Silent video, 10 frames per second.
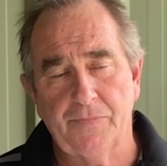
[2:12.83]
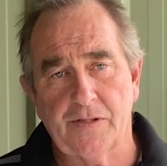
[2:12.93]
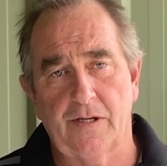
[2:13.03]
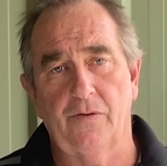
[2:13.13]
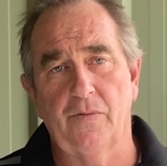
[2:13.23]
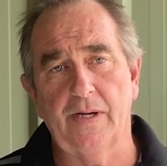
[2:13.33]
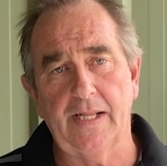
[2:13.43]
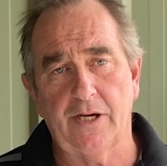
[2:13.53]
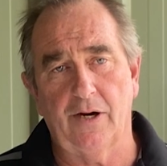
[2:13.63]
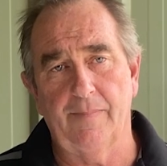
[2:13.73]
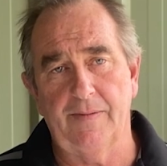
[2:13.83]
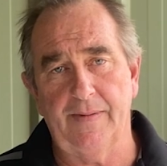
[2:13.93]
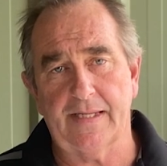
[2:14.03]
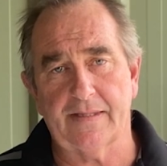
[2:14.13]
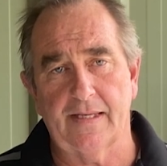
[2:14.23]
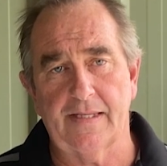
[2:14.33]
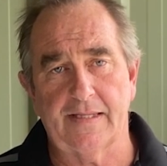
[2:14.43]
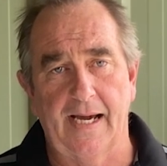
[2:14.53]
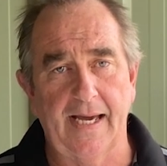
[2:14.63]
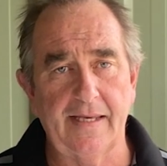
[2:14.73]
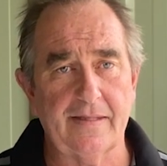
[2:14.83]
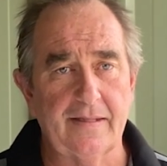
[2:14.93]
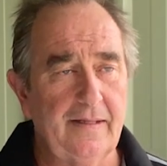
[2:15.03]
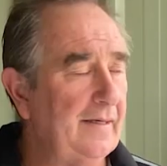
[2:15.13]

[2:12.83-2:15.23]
So a really common mix these days